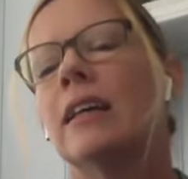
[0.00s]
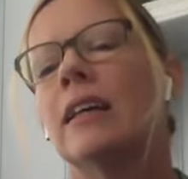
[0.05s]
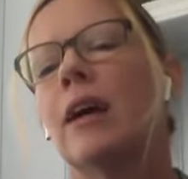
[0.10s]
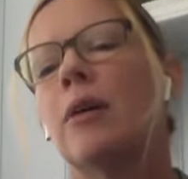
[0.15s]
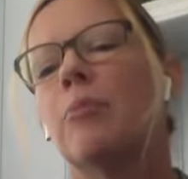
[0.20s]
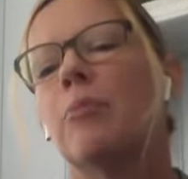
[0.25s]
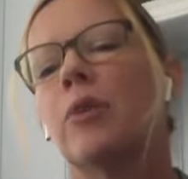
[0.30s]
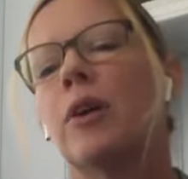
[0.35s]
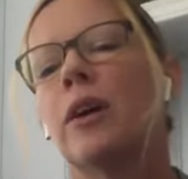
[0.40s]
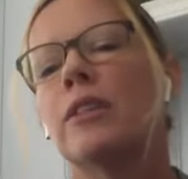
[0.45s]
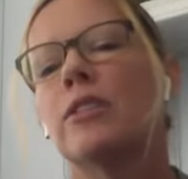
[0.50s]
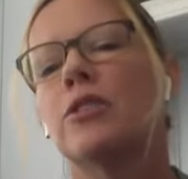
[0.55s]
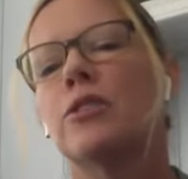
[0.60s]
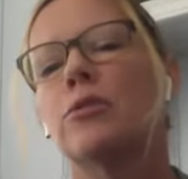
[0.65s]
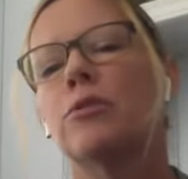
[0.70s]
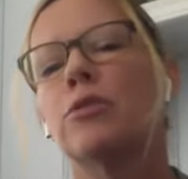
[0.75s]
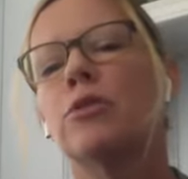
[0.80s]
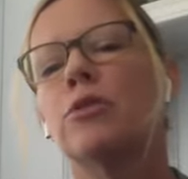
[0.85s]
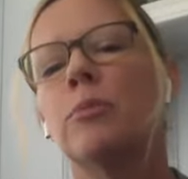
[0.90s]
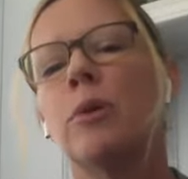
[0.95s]
Yeah, press
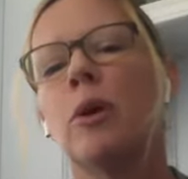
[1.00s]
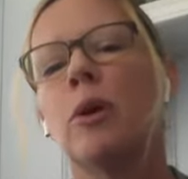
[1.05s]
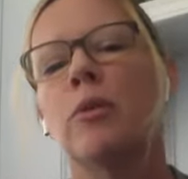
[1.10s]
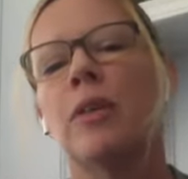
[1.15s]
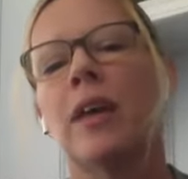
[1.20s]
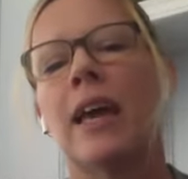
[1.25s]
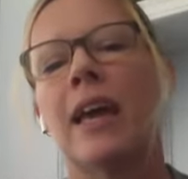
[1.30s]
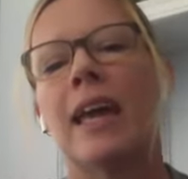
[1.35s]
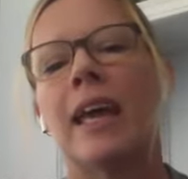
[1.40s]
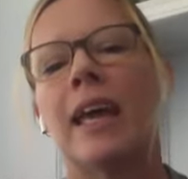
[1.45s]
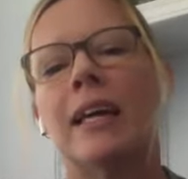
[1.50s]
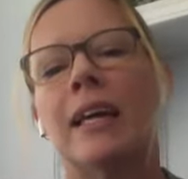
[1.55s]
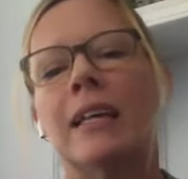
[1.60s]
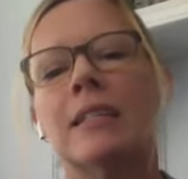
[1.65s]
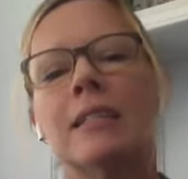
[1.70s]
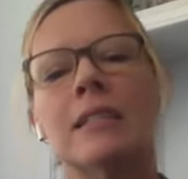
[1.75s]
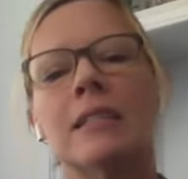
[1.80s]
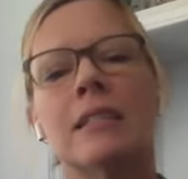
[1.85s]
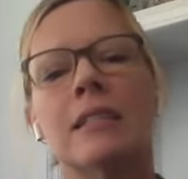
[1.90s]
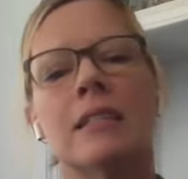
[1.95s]
through both
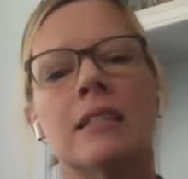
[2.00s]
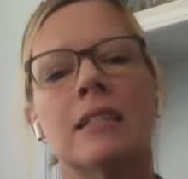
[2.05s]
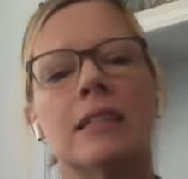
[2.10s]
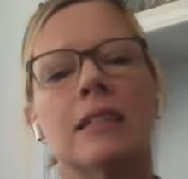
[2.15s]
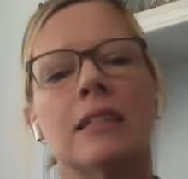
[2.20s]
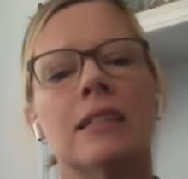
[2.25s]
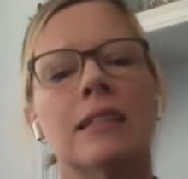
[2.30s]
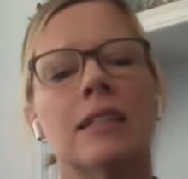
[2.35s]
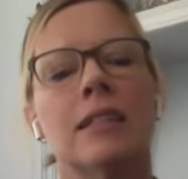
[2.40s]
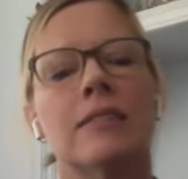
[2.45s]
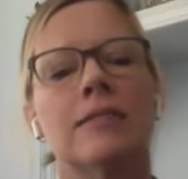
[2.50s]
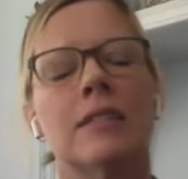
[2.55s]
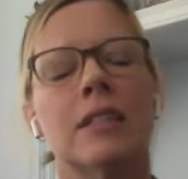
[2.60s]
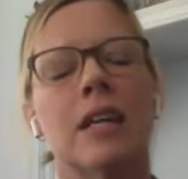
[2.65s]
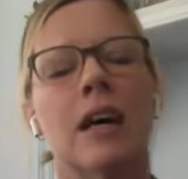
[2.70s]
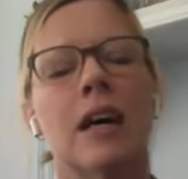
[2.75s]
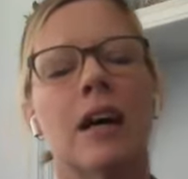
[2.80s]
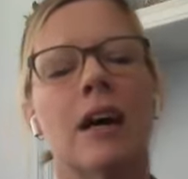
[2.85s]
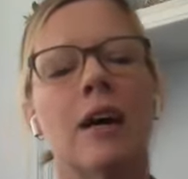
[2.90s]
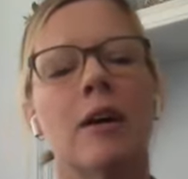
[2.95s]
hands. Lift
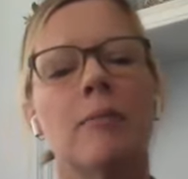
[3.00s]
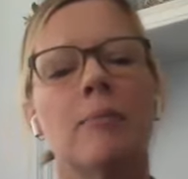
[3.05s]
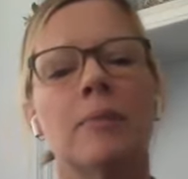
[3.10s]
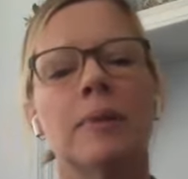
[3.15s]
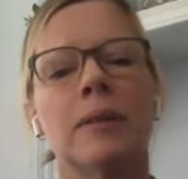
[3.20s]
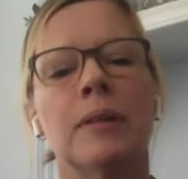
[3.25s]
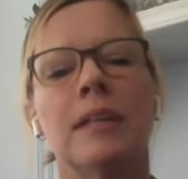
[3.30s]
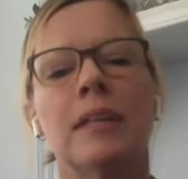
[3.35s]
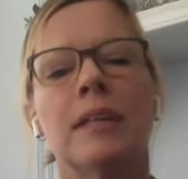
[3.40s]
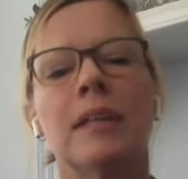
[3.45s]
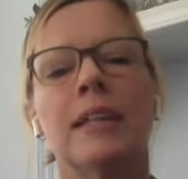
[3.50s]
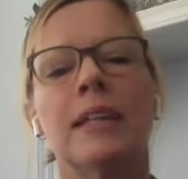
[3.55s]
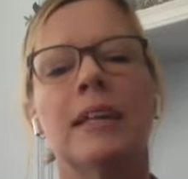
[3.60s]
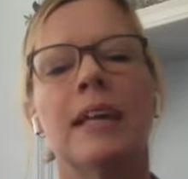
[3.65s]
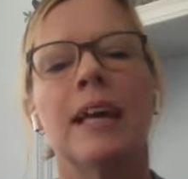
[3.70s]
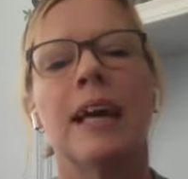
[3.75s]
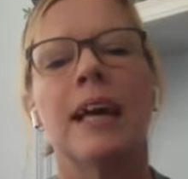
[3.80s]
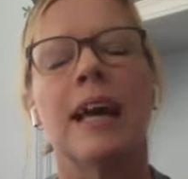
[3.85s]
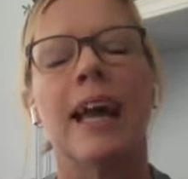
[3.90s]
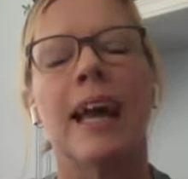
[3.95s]
up
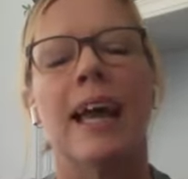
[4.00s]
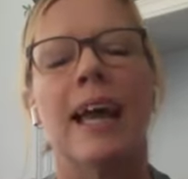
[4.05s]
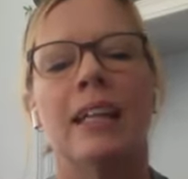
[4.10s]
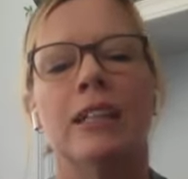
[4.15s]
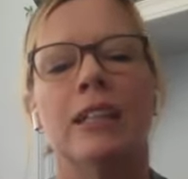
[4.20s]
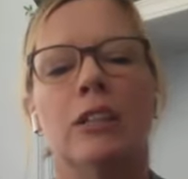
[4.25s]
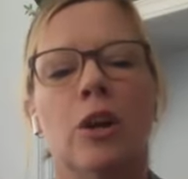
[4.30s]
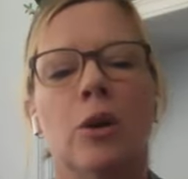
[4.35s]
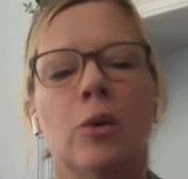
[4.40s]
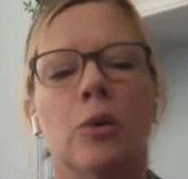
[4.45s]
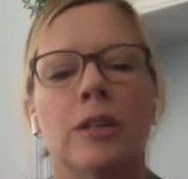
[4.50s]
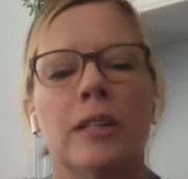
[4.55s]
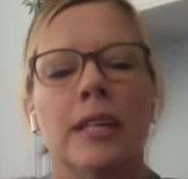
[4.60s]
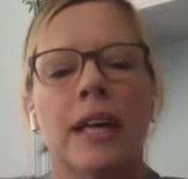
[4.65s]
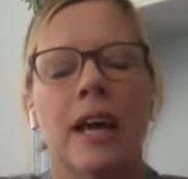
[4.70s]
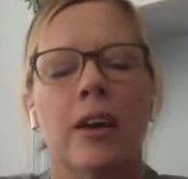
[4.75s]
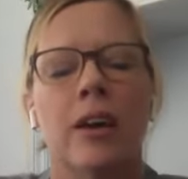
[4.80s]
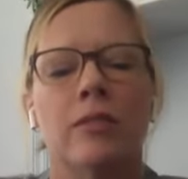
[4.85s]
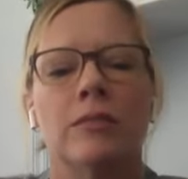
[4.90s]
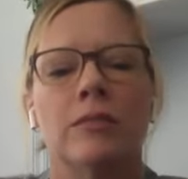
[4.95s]
and lower
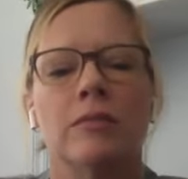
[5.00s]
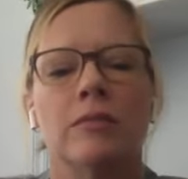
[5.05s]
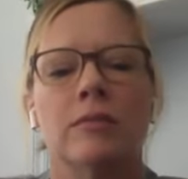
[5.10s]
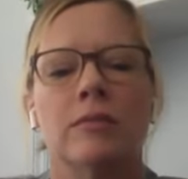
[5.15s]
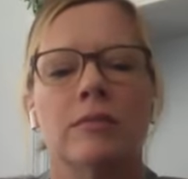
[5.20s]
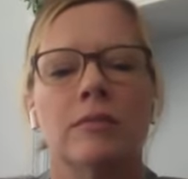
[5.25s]
down.